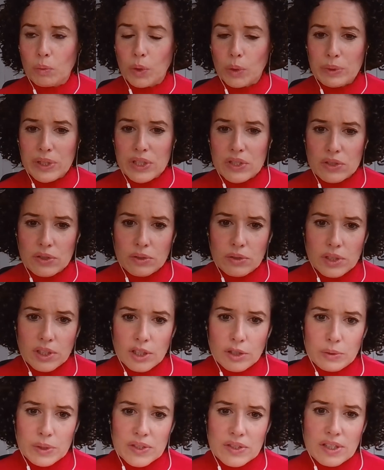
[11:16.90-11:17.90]
what we do
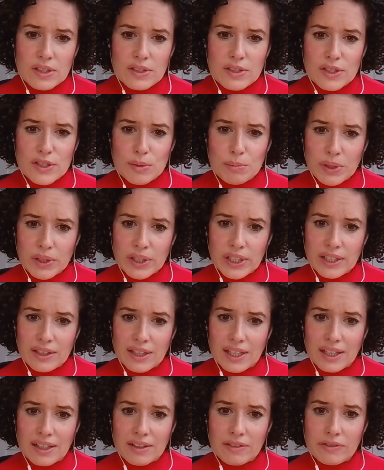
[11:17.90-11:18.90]
know is that
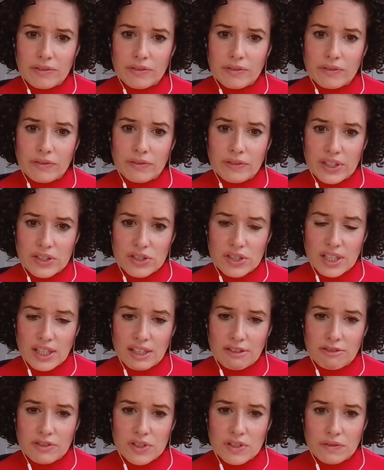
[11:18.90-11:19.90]
despite that,
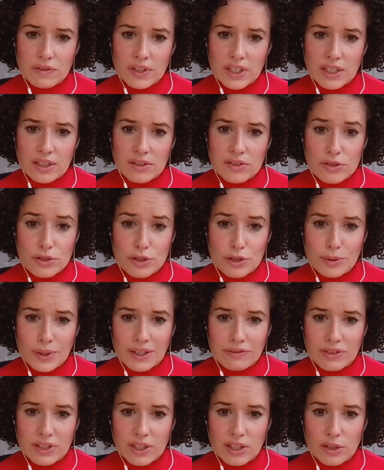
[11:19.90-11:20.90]
vegetarians and vegans do
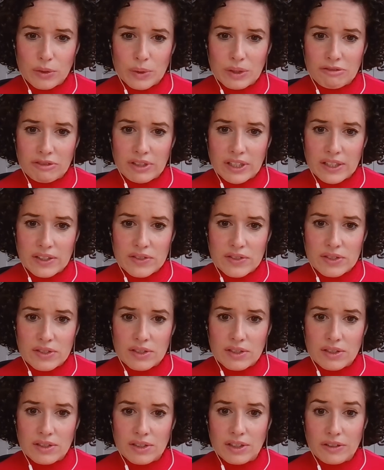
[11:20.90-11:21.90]
have lower
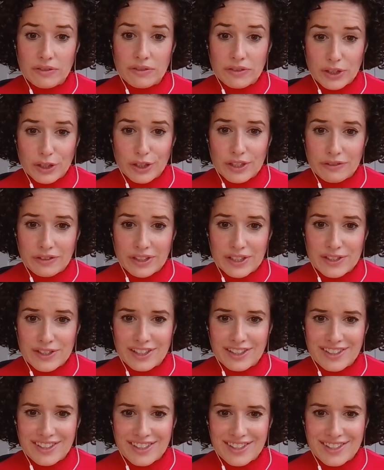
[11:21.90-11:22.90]
risk of
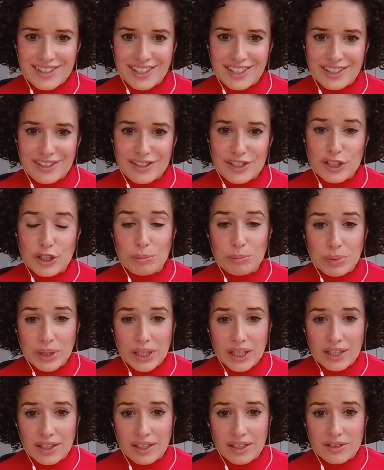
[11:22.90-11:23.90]
cardiovascular disease
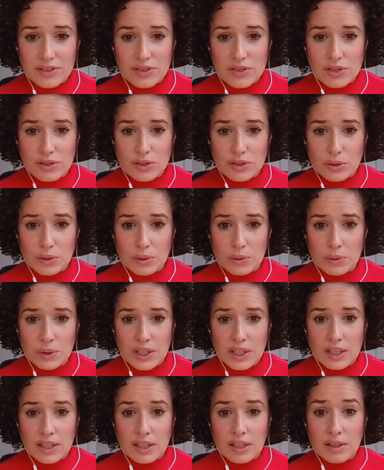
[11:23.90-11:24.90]
compared to
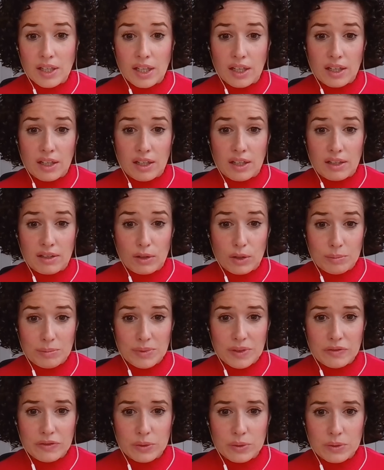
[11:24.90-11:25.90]
uh,
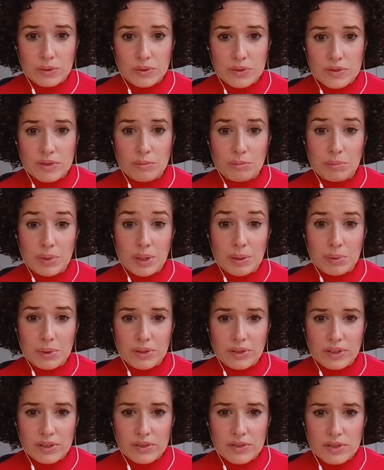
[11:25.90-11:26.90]
omnivores,
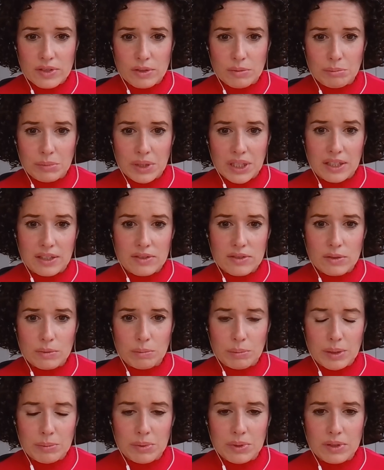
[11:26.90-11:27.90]
people that consume meat or
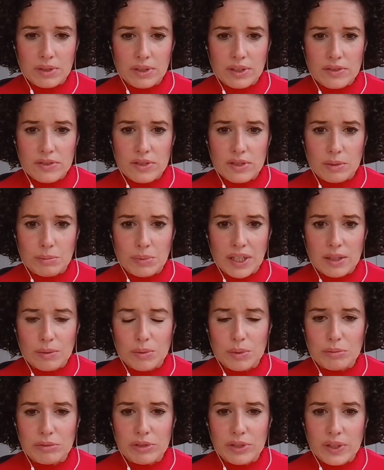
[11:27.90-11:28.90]
people that consume
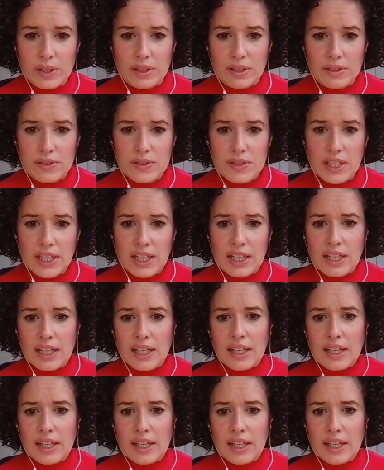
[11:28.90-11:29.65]
animal products.